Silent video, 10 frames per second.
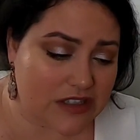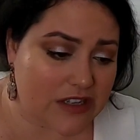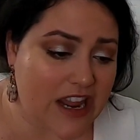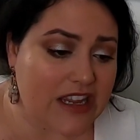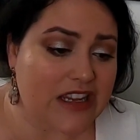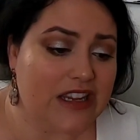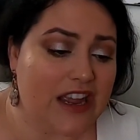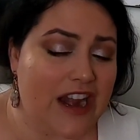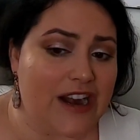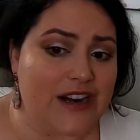taking
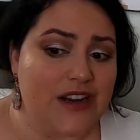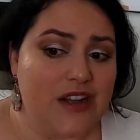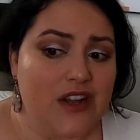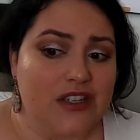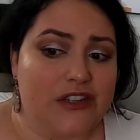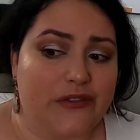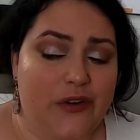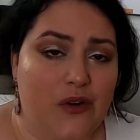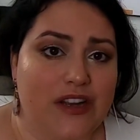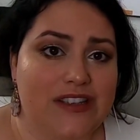care to
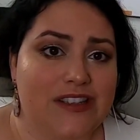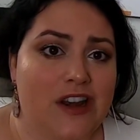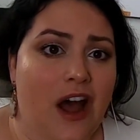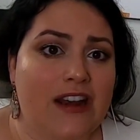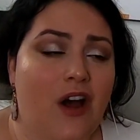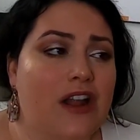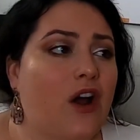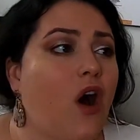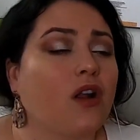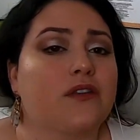focus not on
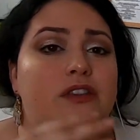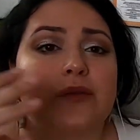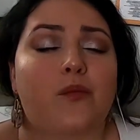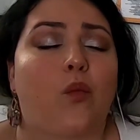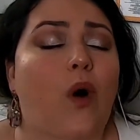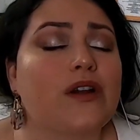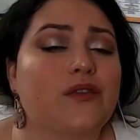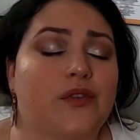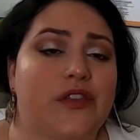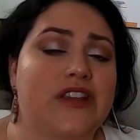all of the
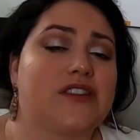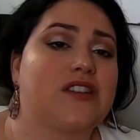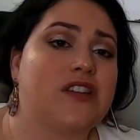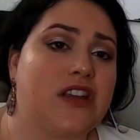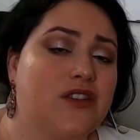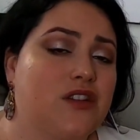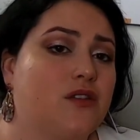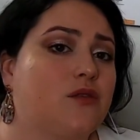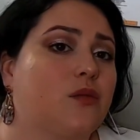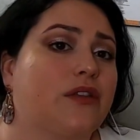wonderful things that she can
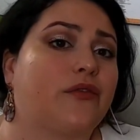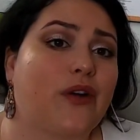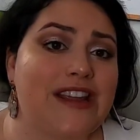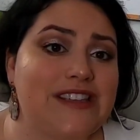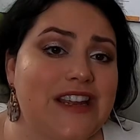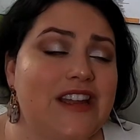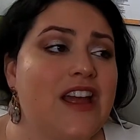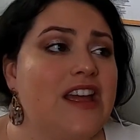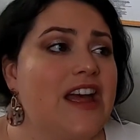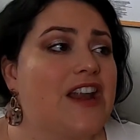do with phrasing
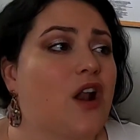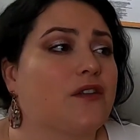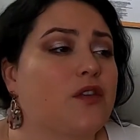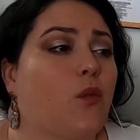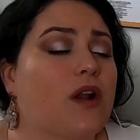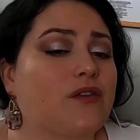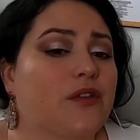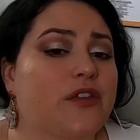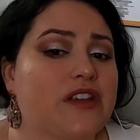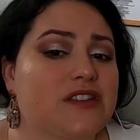and all of the
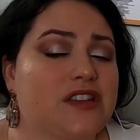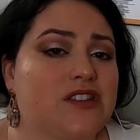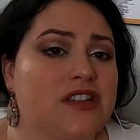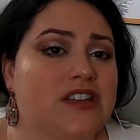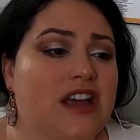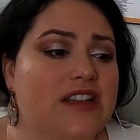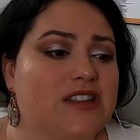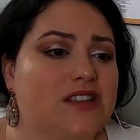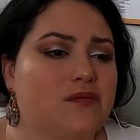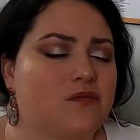wonderful things that she
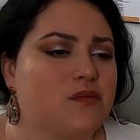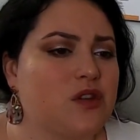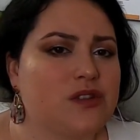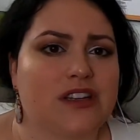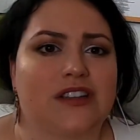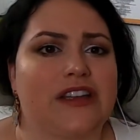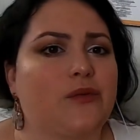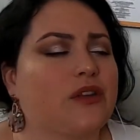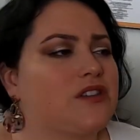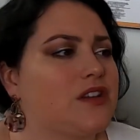does musically
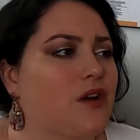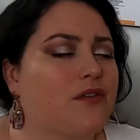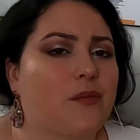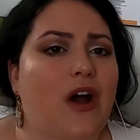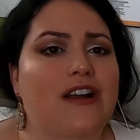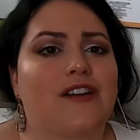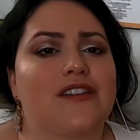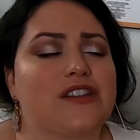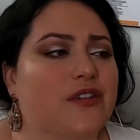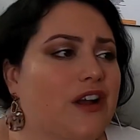with, vibrato
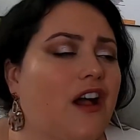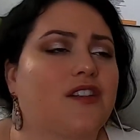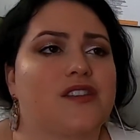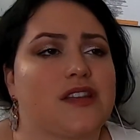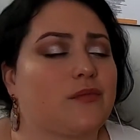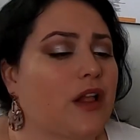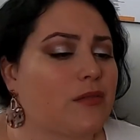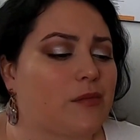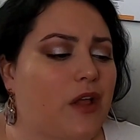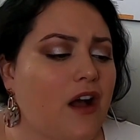and different colors and blah,
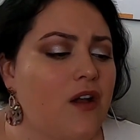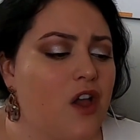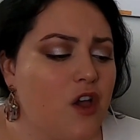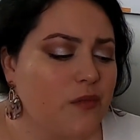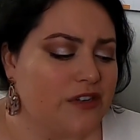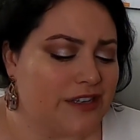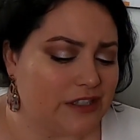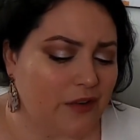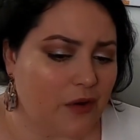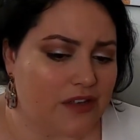blah, blah. But she's
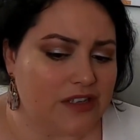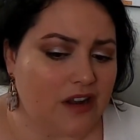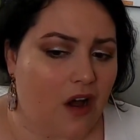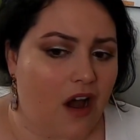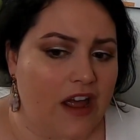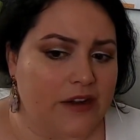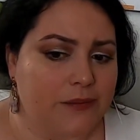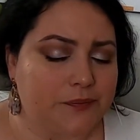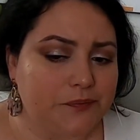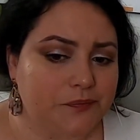focusing on